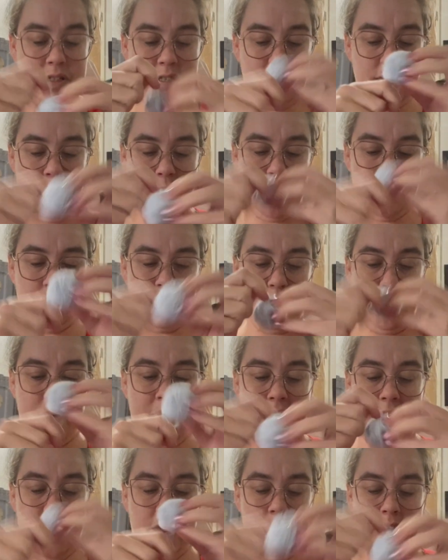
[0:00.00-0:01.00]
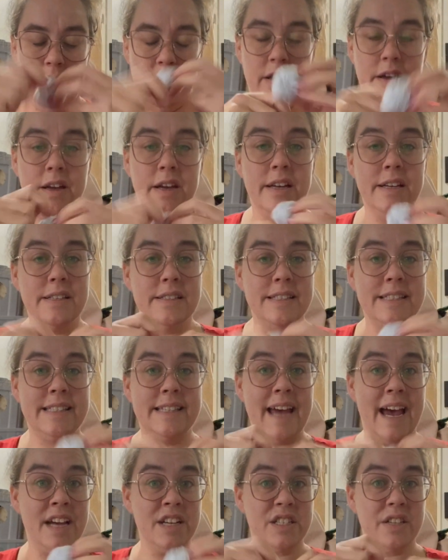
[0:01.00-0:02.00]
went through my
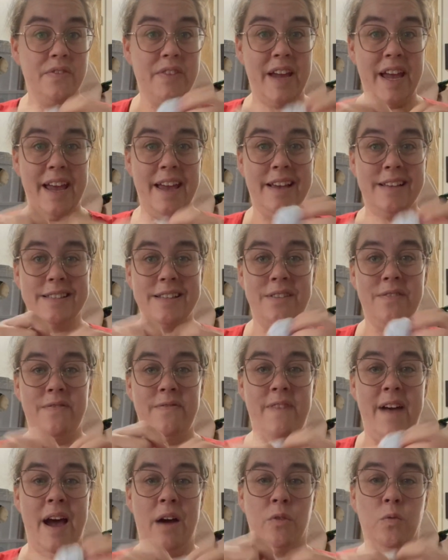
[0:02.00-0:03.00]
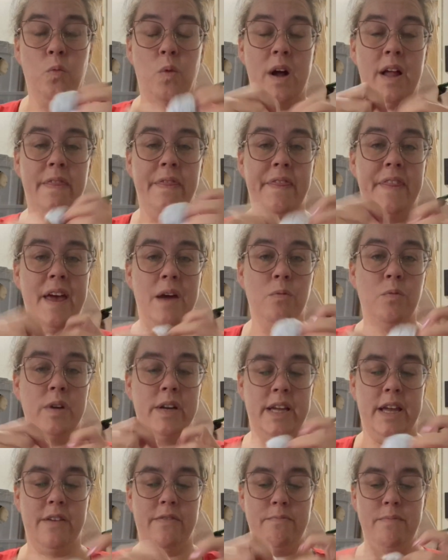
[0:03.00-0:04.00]
stash of cakes and found one that
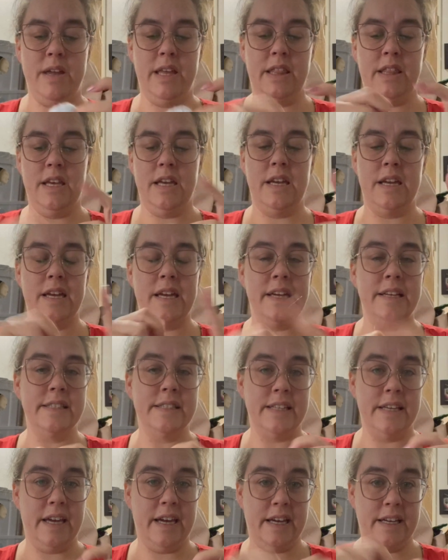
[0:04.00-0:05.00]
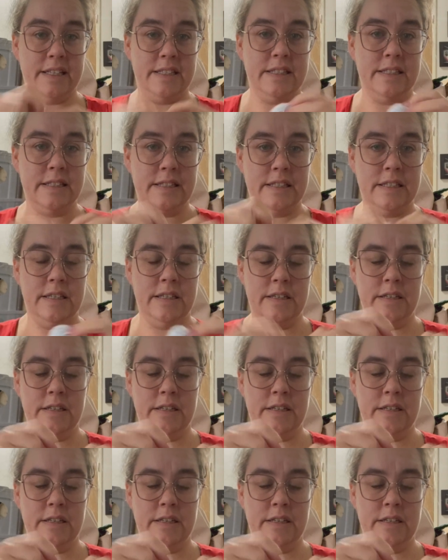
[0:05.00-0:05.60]
would give me the easiest